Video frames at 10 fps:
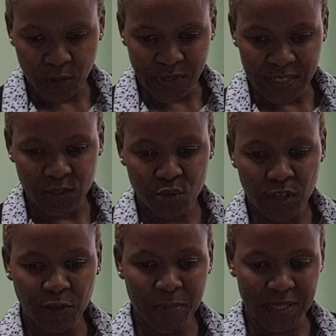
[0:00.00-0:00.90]
was at
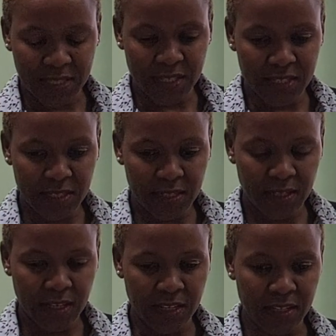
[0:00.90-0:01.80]
12%,
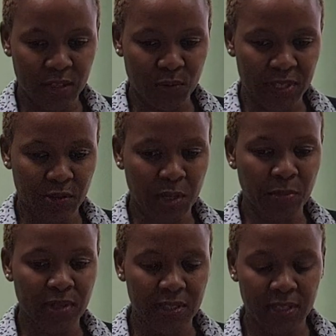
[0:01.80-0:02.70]
and it was on a
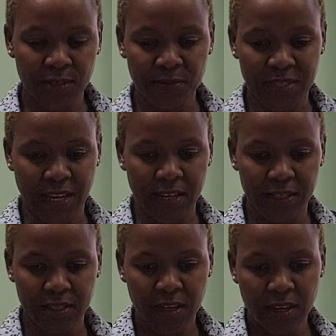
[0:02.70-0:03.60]
positive
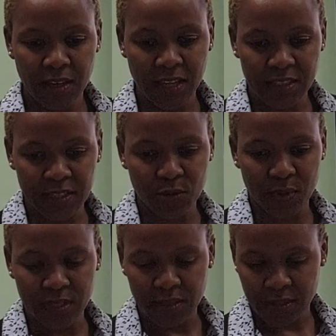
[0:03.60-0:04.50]
side as it
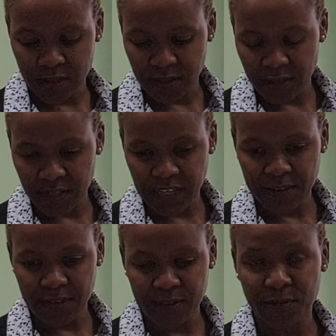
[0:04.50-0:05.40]
was
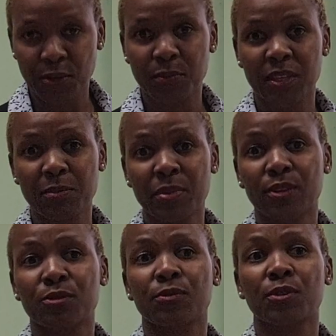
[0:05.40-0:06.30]
recovering from the
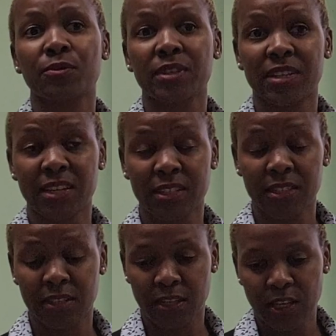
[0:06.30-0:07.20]
impact of COVID-19.
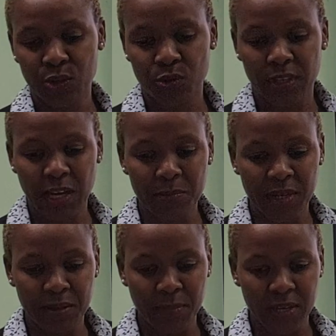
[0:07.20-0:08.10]
So the
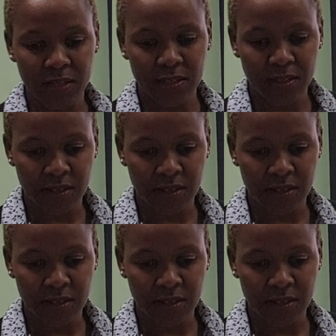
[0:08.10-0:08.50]
company made